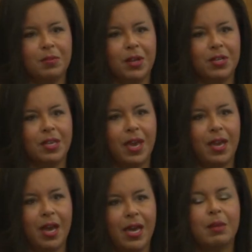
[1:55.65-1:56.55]
in Mary
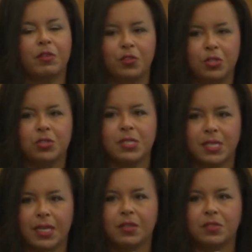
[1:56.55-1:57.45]
Kay. I am a future
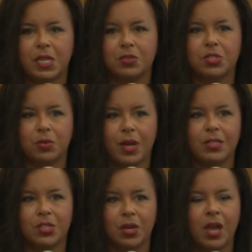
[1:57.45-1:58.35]
executive sales
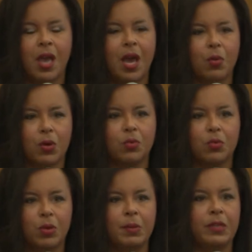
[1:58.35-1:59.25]
director. I work with
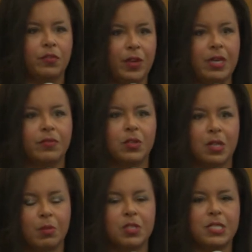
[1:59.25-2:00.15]
women in Fayetteville,
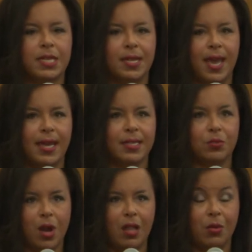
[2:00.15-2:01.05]
Lumberton, and
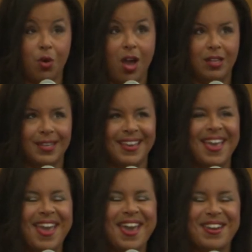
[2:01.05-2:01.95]
Raleigh,
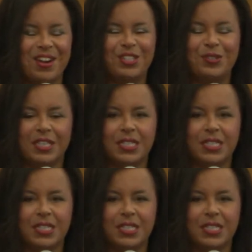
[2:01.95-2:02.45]
and our unit